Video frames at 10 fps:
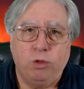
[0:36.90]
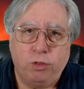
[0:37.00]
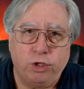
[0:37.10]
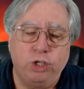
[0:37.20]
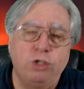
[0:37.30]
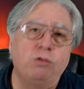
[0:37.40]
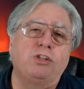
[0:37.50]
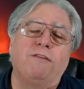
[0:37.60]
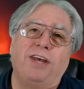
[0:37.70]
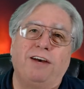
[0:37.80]
The use
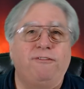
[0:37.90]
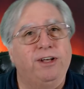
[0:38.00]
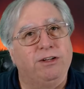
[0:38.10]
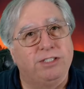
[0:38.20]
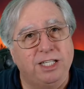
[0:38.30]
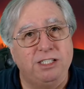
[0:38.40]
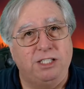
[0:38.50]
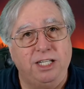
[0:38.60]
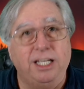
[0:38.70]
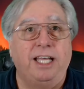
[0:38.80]
of FL
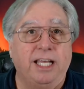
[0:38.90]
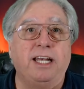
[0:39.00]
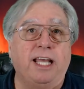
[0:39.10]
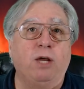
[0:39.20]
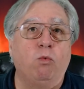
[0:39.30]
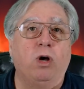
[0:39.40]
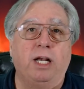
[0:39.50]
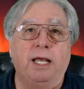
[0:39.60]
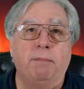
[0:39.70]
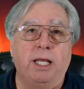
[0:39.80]
Digi in
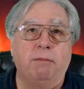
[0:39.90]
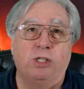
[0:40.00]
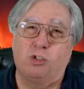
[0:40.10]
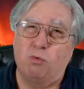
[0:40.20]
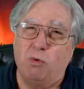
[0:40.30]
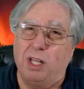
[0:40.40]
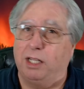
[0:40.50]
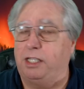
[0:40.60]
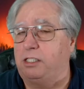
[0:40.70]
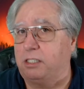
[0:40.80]
N1MM is
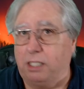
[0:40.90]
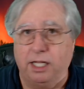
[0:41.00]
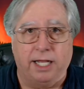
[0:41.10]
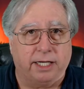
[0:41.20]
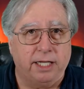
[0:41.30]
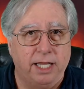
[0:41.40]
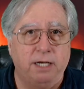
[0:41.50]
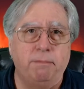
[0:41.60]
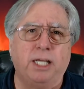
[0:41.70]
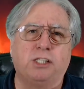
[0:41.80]
really slick, and
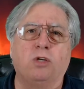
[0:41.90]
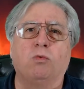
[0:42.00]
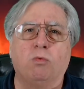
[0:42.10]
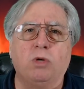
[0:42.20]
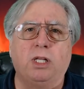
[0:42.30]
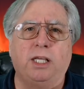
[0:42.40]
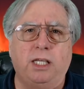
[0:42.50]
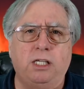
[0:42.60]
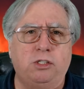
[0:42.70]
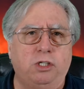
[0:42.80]
it makes it really
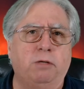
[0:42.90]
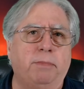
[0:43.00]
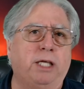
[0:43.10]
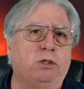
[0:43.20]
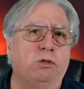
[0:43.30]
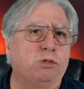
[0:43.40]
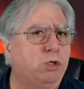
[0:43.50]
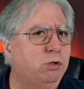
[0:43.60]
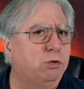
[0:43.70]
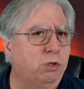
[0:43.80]
easy to make those
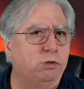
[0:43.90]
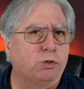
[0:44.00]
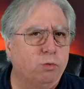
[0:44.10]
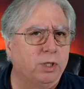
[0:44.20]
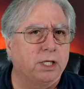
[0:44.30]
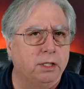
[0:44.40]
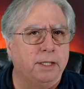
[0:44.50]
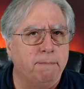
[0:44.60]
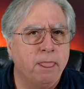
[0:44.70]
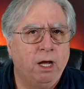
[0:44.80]
QSOs
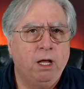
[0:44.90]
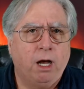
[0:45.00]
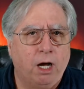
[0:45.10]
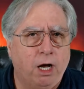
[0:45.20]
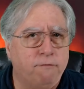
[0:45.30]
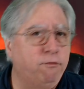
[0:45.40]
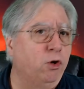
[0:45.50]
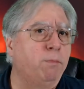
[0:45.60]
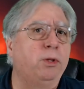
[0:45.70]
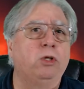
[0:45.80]
quickly. Uh, full
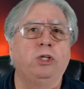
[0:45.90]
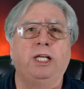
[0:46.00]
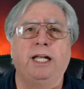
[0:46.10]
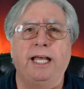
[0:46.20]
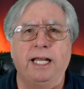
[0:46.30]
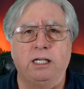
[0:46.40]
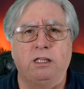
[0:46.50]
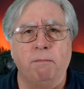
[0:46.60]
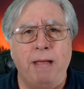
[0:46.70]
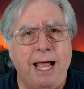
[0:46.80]
ability to edit
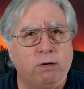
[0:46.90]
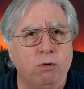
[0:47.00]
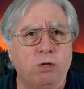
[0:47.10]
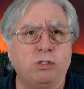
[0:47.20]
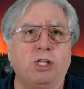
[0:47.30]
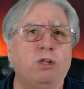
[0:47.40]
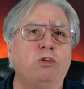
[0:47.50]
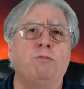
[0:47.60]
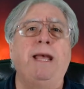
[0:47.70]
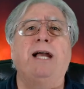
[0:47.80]
the macros, and
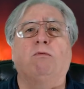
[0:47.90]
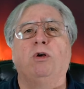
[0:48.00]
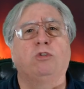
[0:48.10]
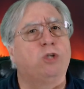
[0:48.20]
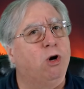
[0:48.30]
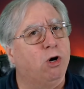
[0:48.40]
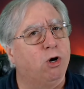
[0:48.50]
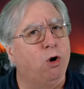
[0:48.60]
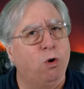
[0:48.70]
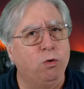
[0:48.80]
those macros
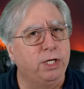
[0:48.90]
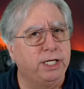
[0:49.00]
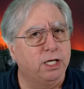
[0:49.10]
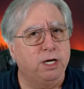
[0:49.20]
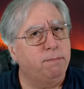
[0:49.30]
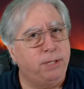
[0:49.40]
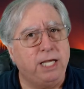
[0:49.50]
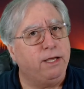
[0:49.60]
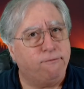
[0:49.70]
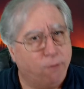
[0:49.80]
are only going to
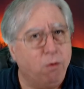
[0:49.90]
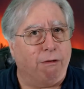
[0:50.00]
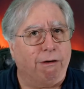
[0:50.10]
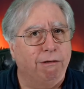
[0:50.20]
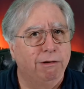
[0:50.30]
be for